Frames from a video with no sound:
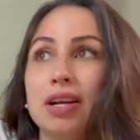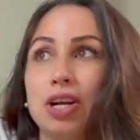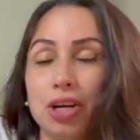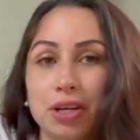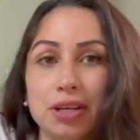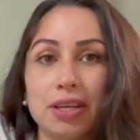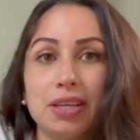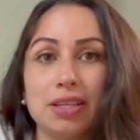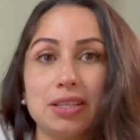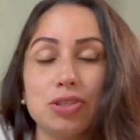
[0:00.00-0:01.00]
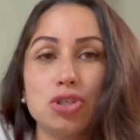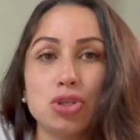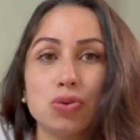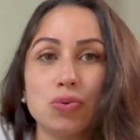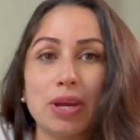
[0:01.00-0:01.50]
curtain
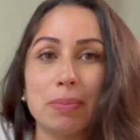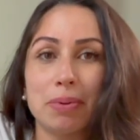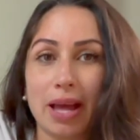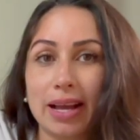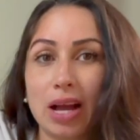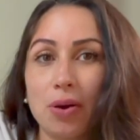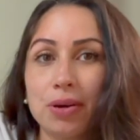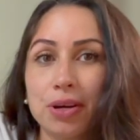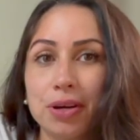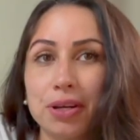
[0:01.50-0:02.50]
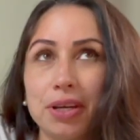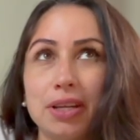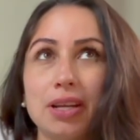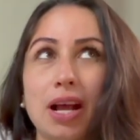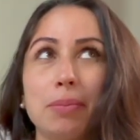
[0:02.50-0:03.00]
to a blackout curtain.